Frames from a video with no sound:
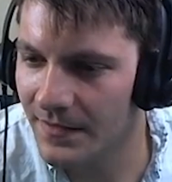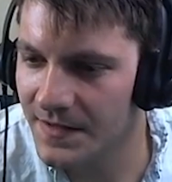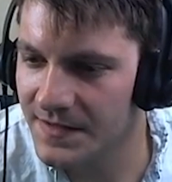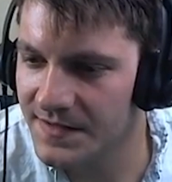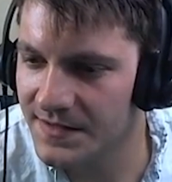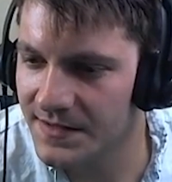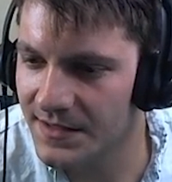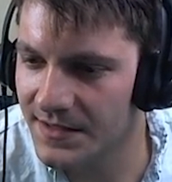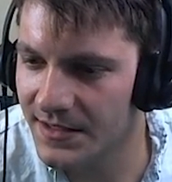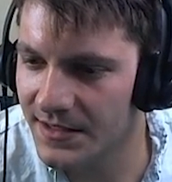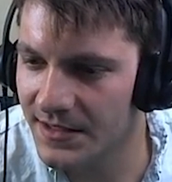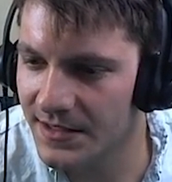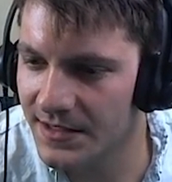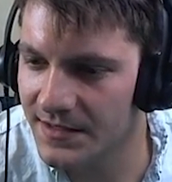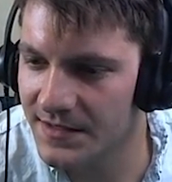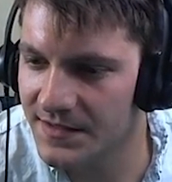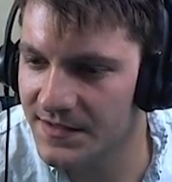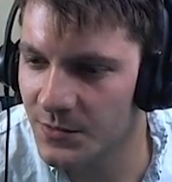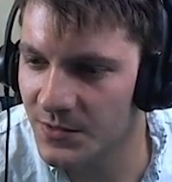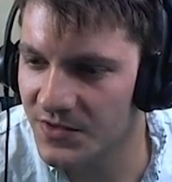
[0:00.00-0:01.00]
This, uh,
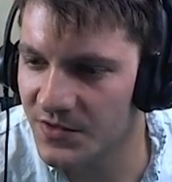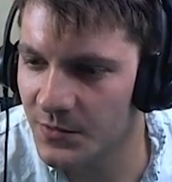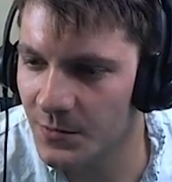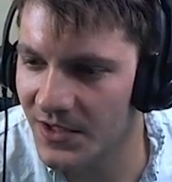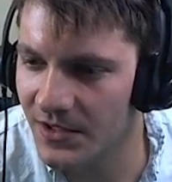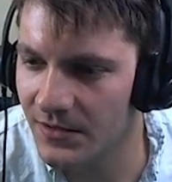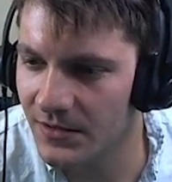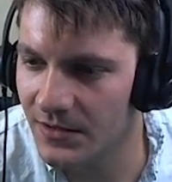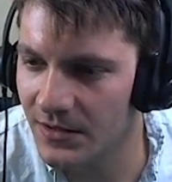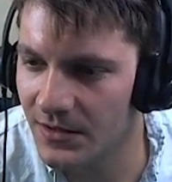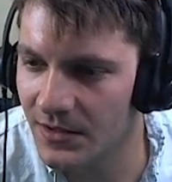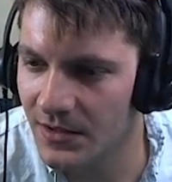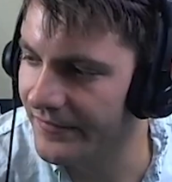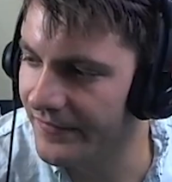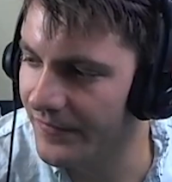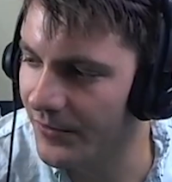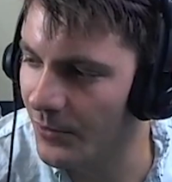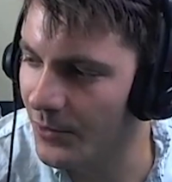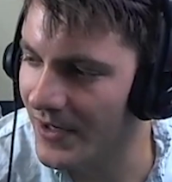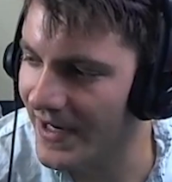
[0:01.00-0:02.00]
this worked well
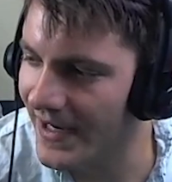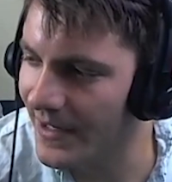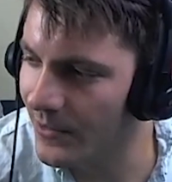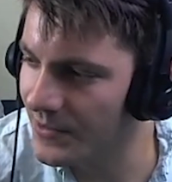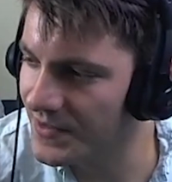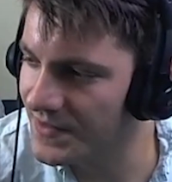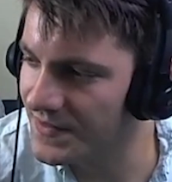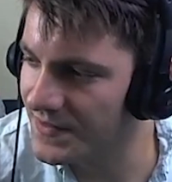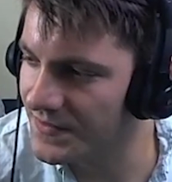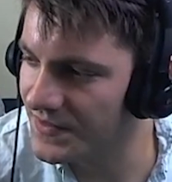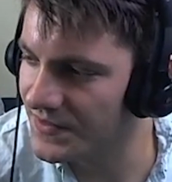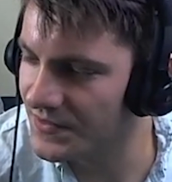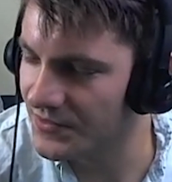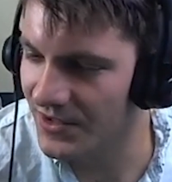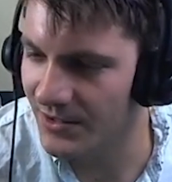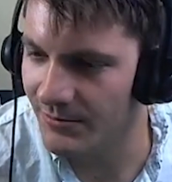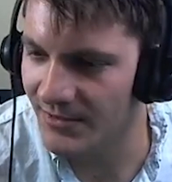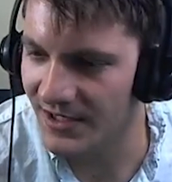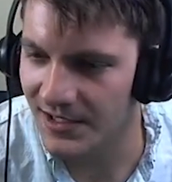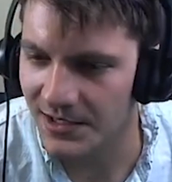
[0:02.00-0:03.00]
four hours of
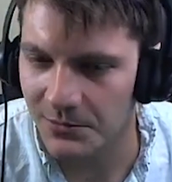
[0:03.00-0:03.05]
streaming,